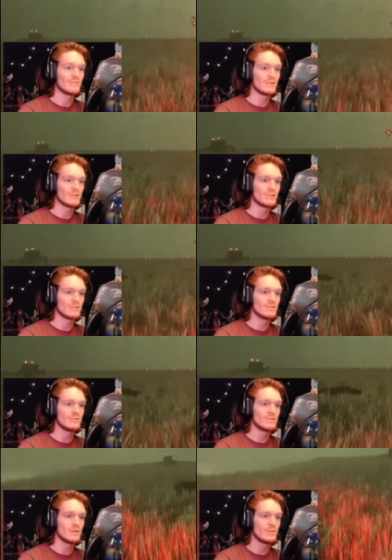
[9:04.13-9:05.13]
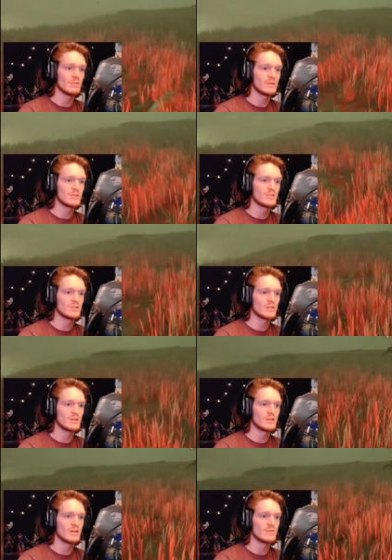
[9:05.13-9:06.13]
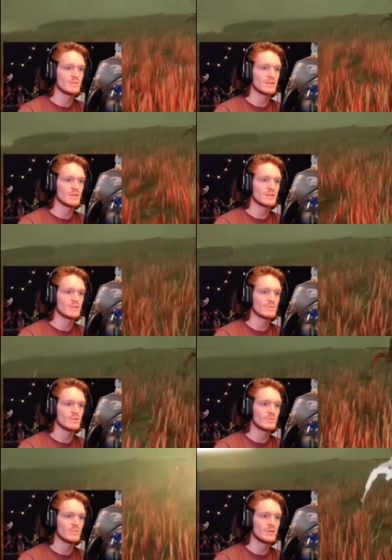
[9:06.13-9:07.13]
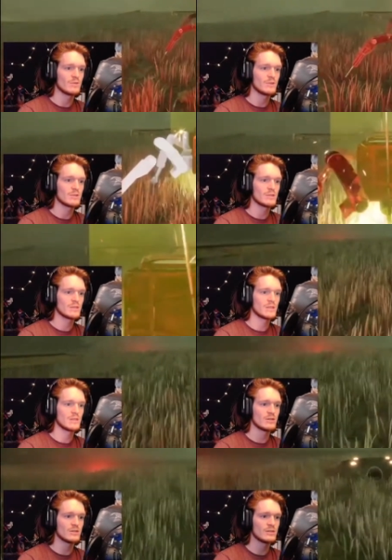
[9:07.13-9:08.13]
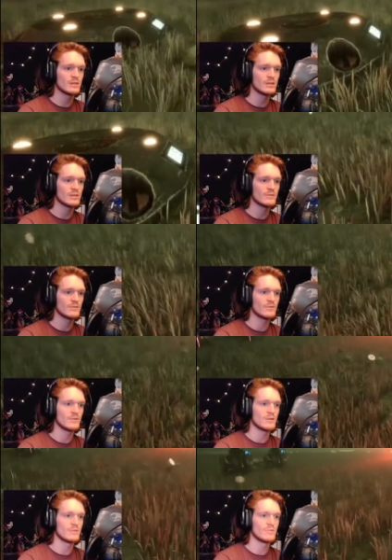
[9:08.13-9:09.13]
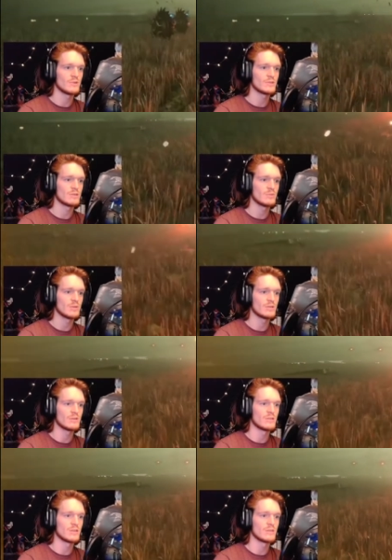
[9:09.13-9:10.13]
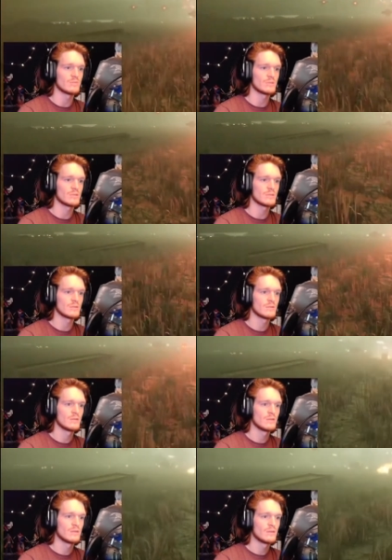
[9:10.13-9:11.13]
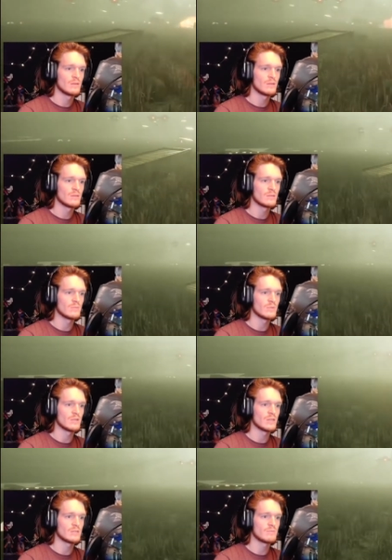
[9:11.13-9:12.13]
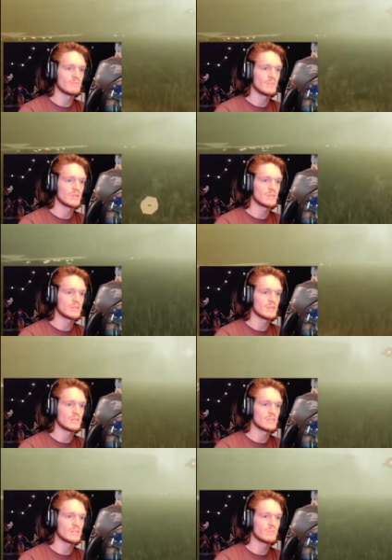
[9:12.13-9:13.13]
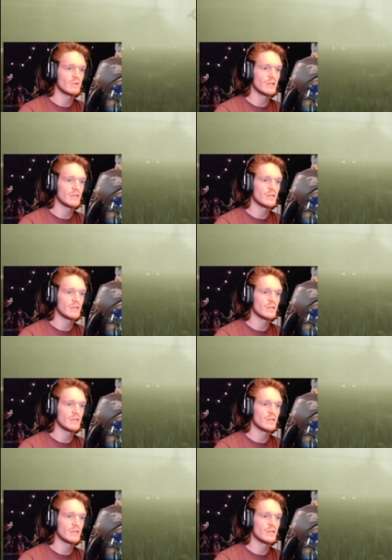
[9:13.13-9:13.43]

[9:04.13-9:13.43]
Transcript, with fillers: include a bunch of shitter games like this. We're going to play a bunch of stinkers like this for fun. We're also going to play good games. It's going to be a nice mix, a nice spread